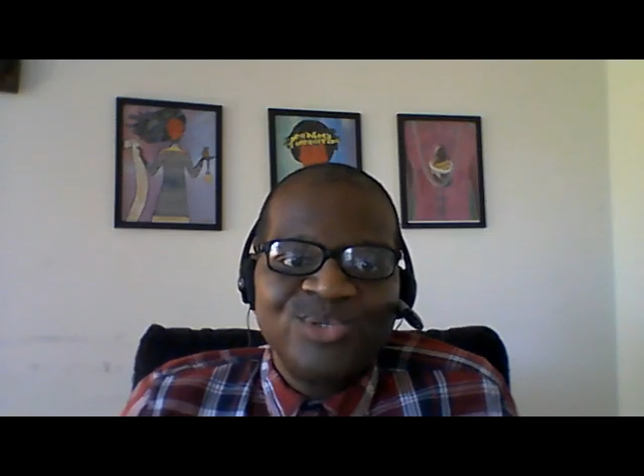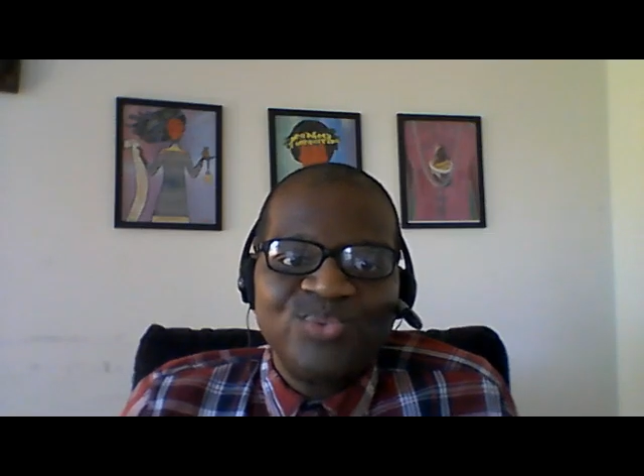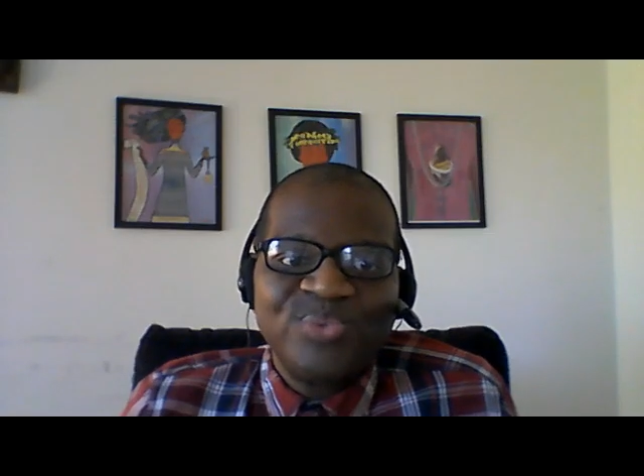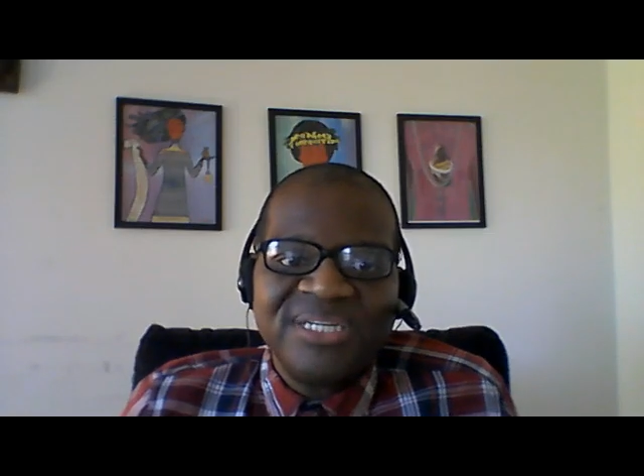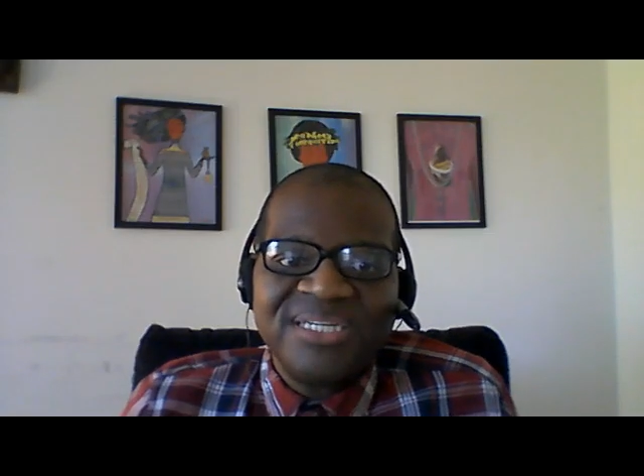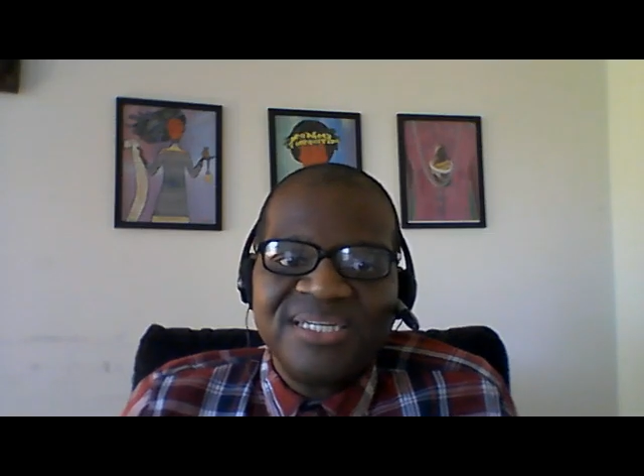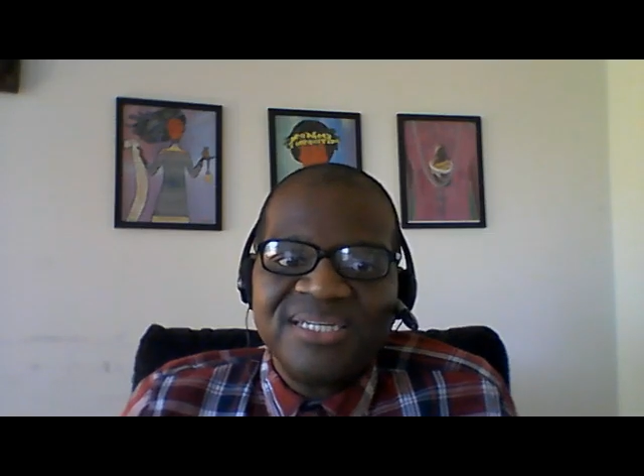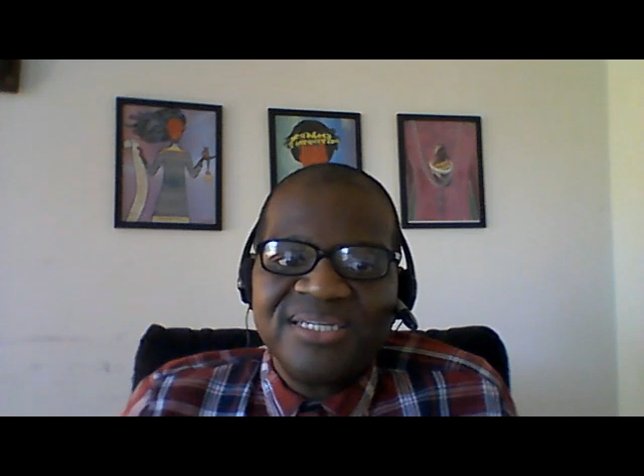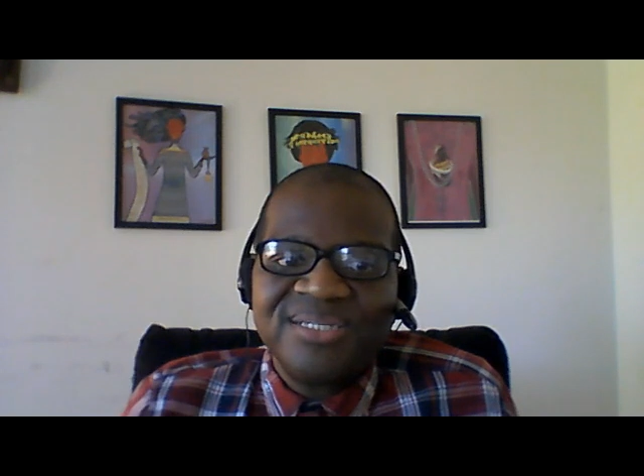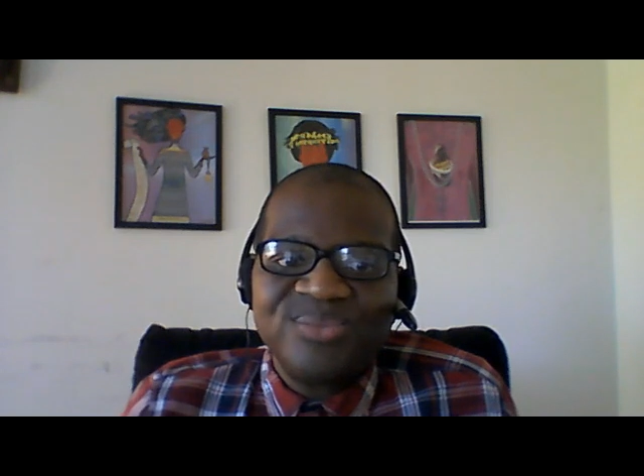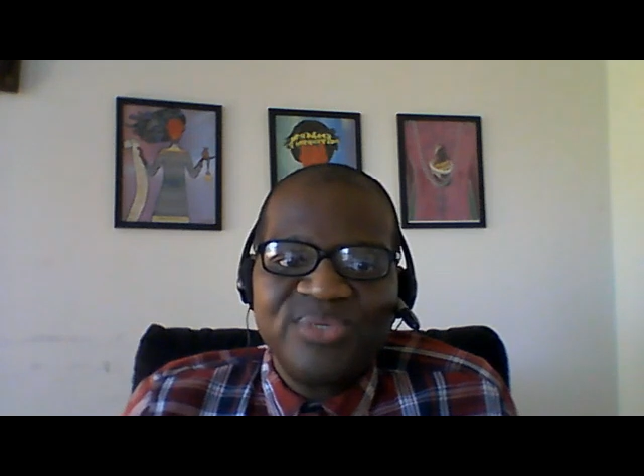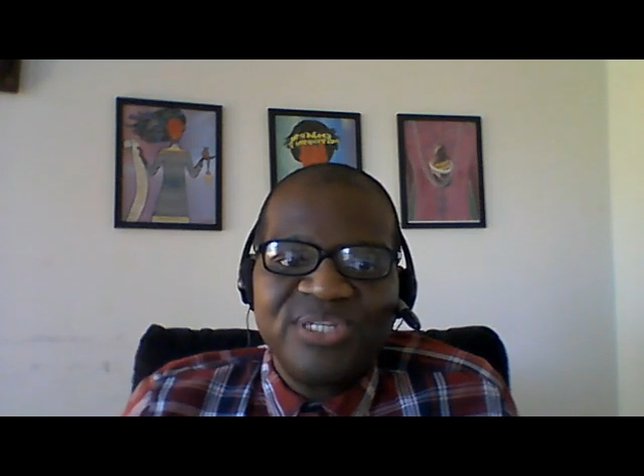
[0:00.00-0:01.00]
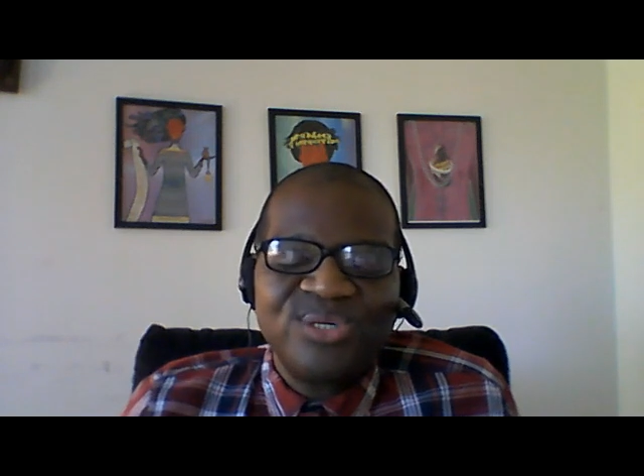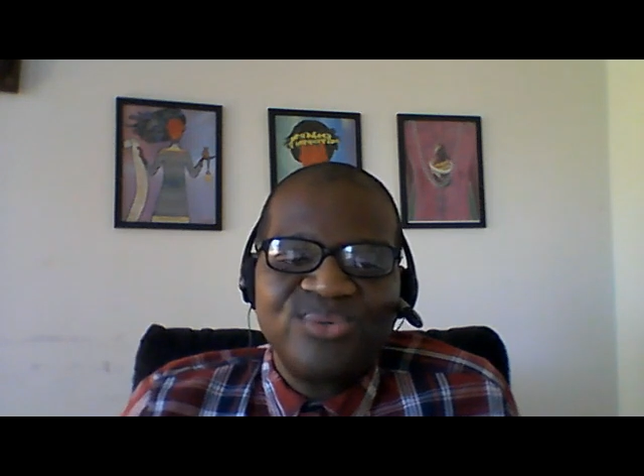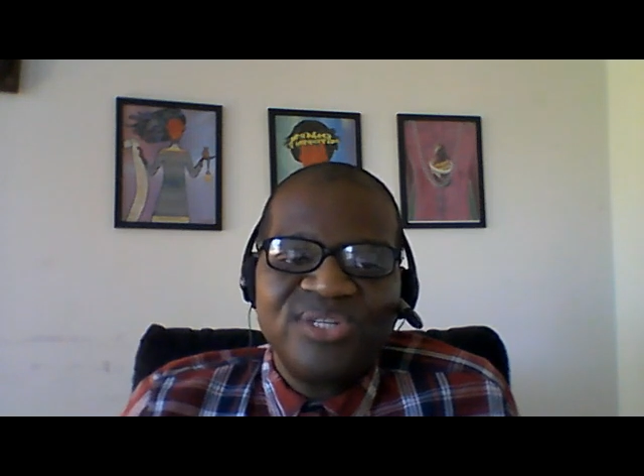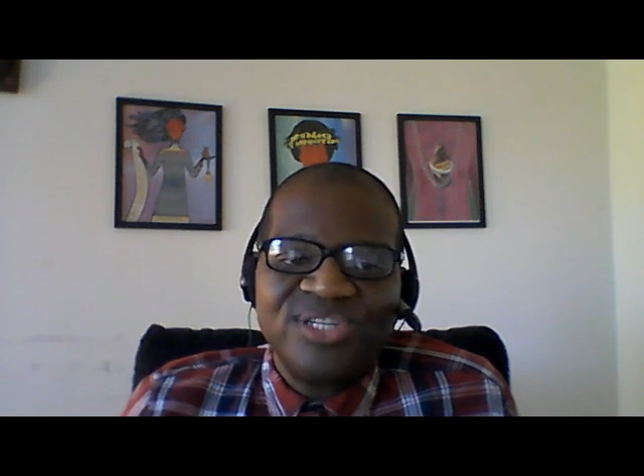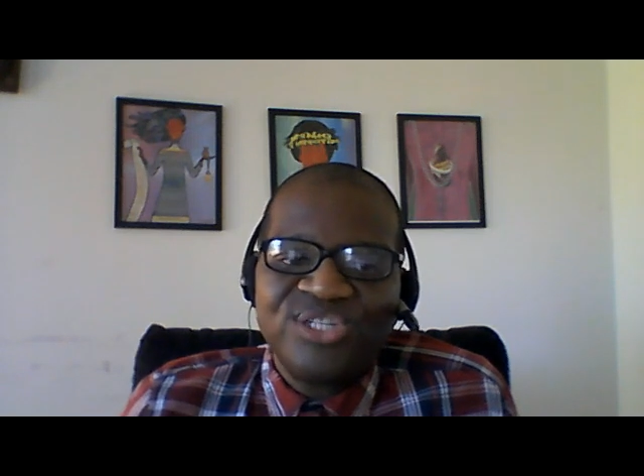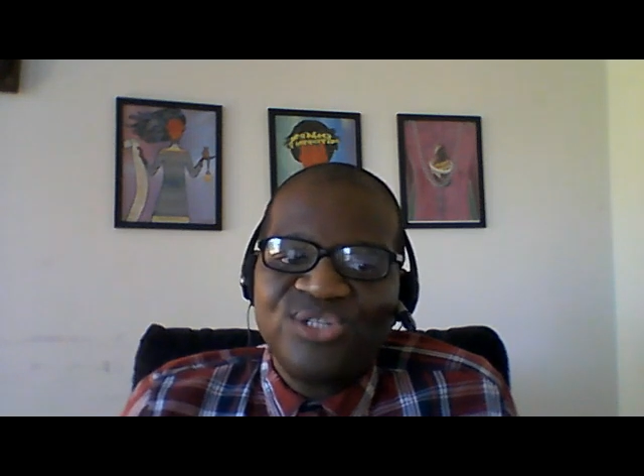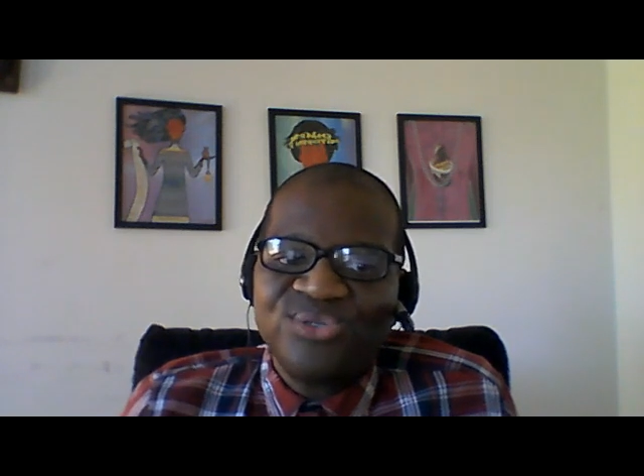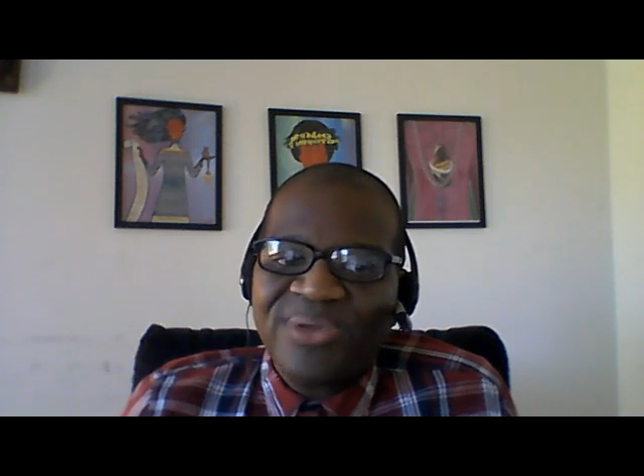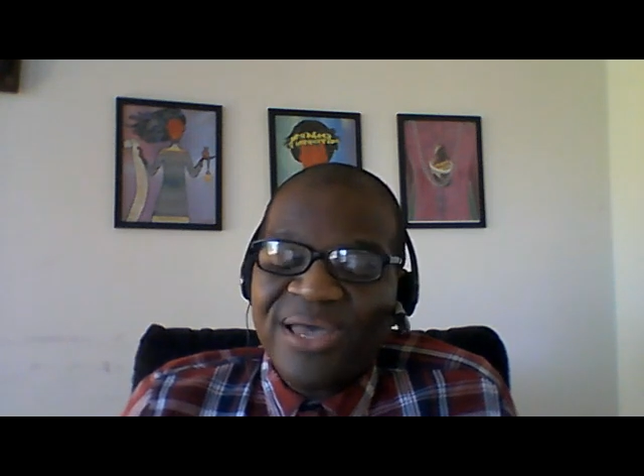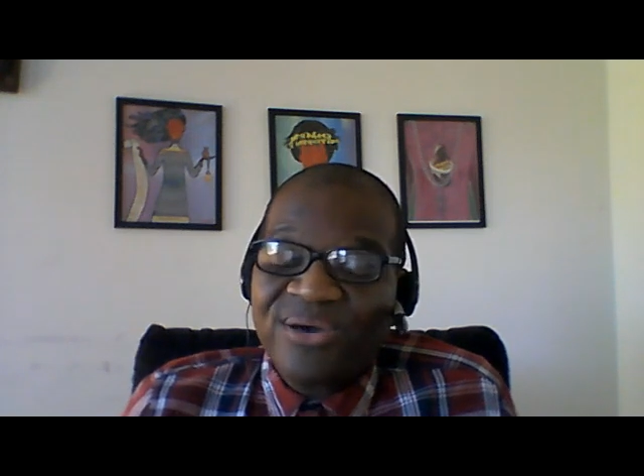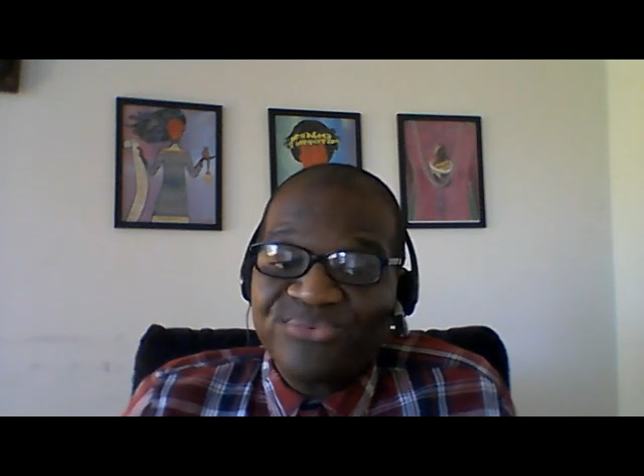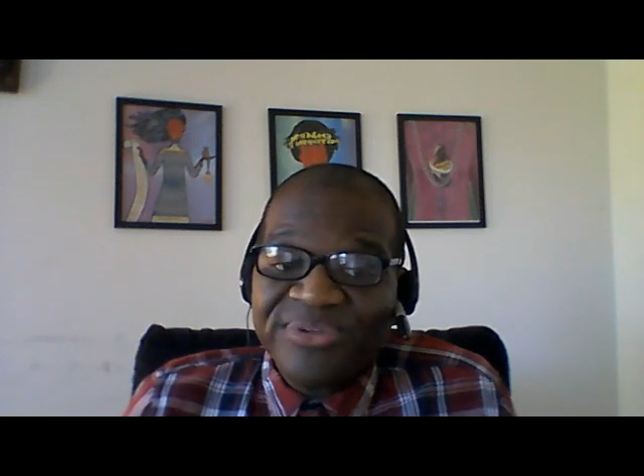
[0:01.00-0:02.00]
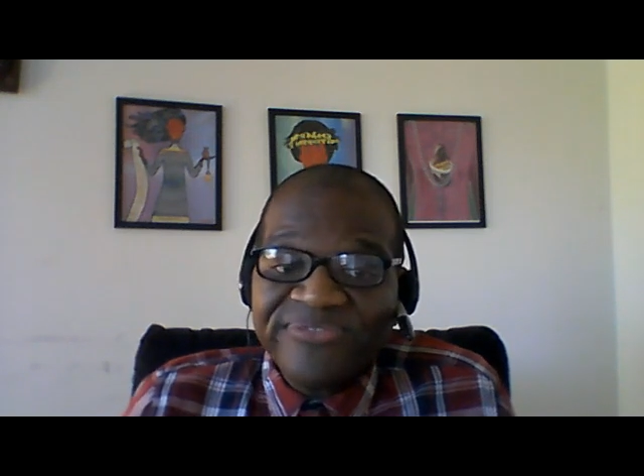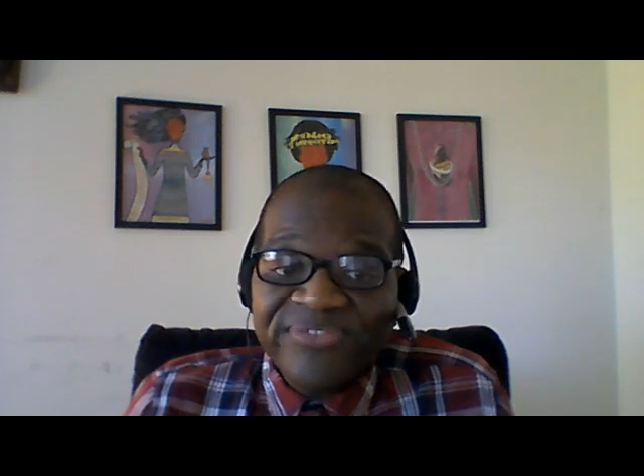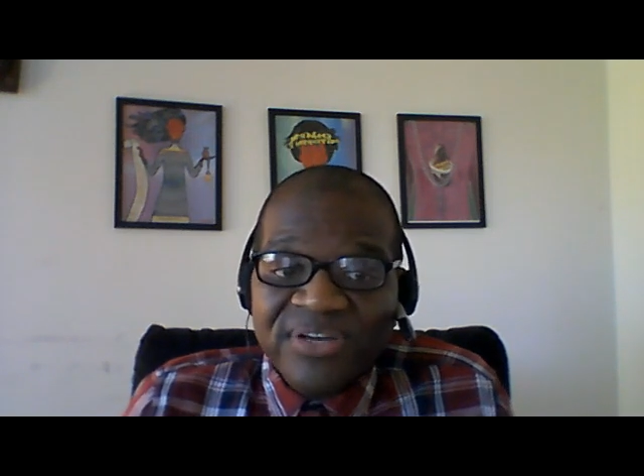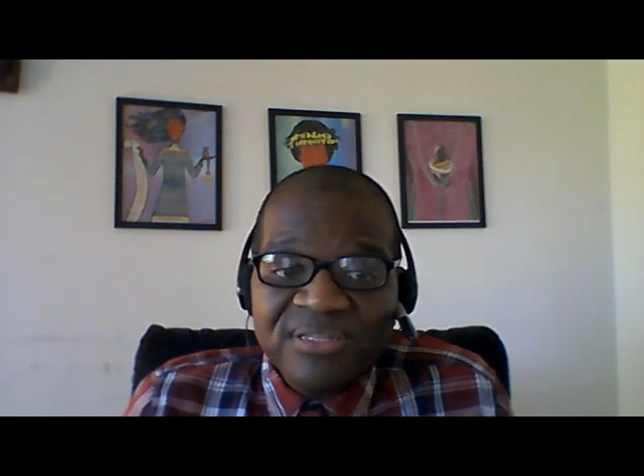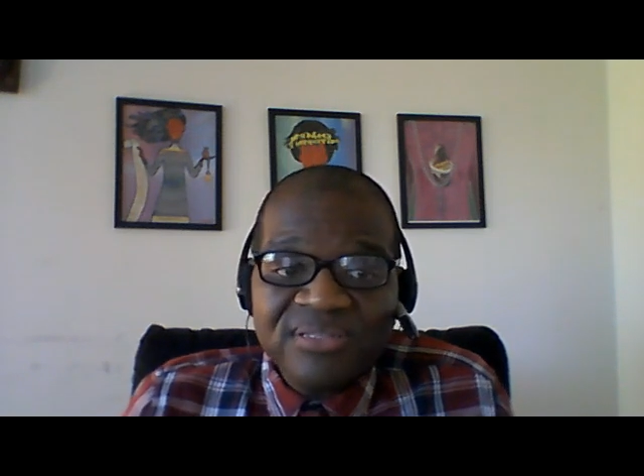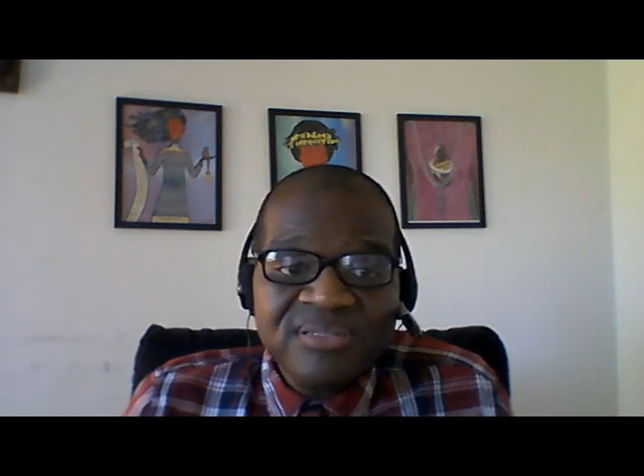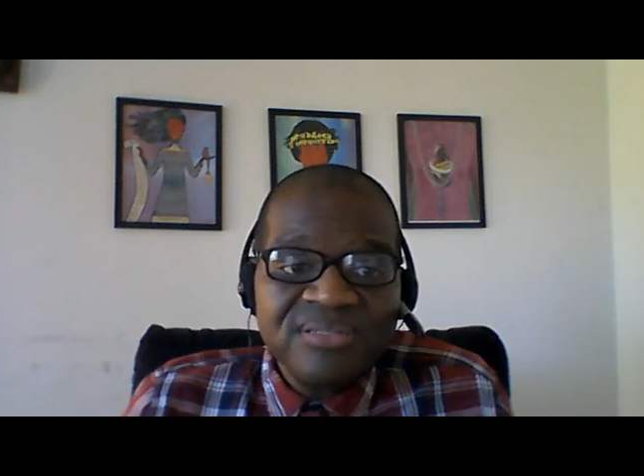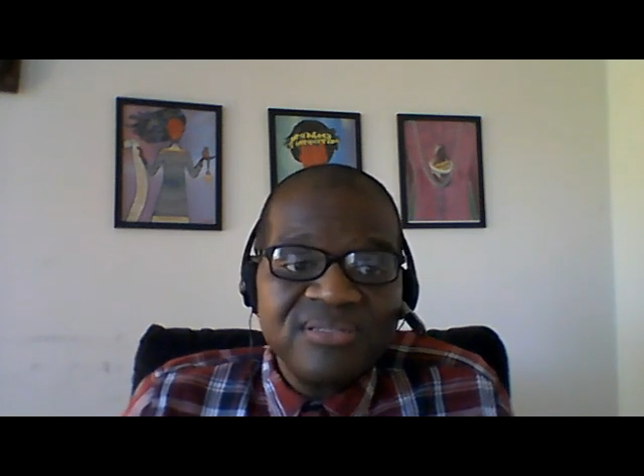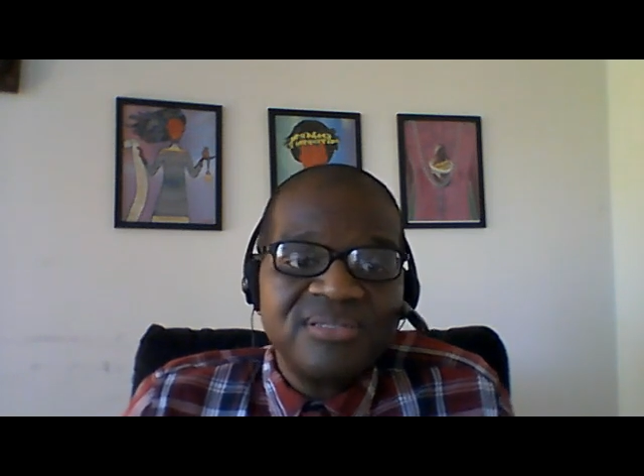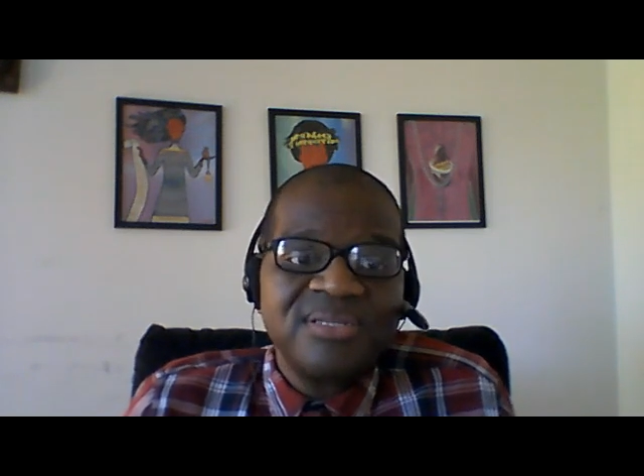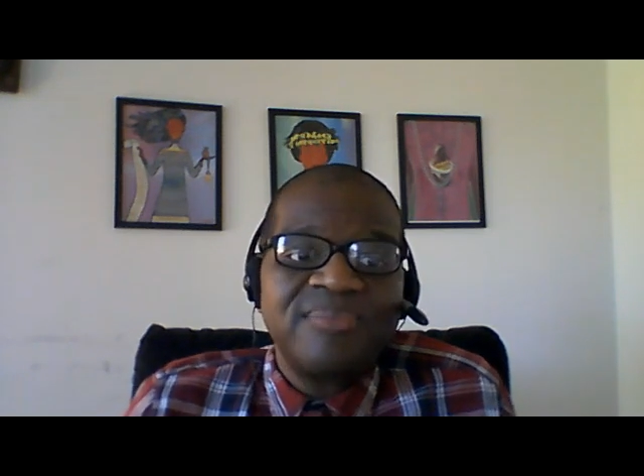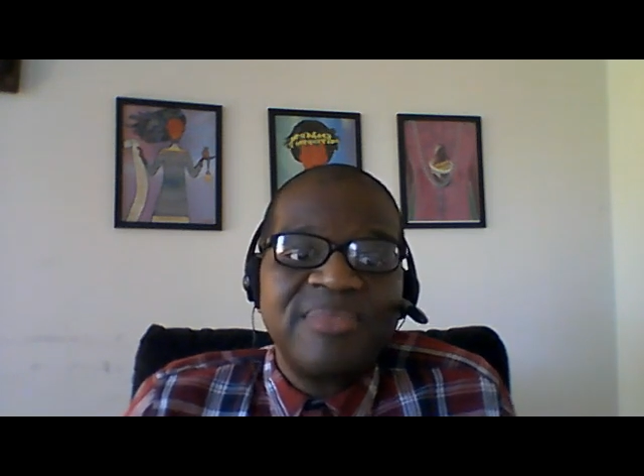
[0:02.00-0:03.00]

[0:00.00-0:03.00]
We don't issue out refunds.